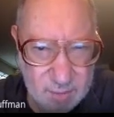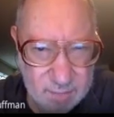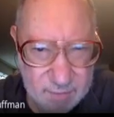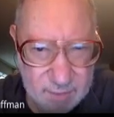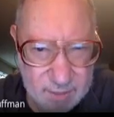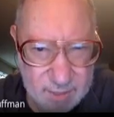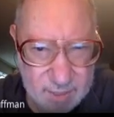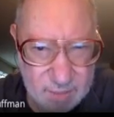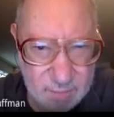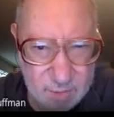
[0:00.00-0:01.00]

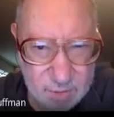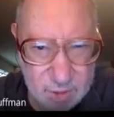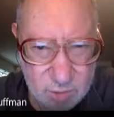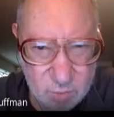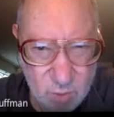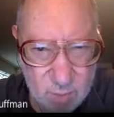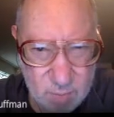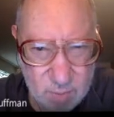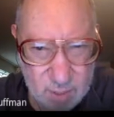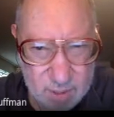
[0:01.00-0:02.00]
infinitesimal is just 1
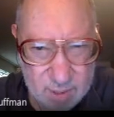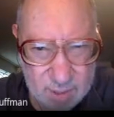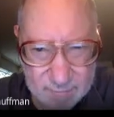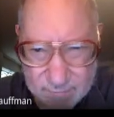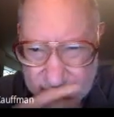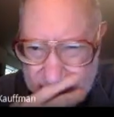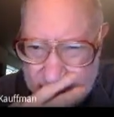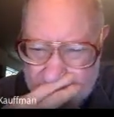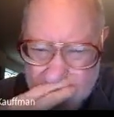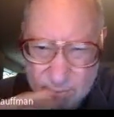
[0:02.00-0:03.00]
plus the
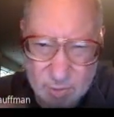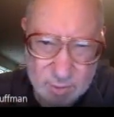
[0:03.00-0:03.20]
infinitesimal,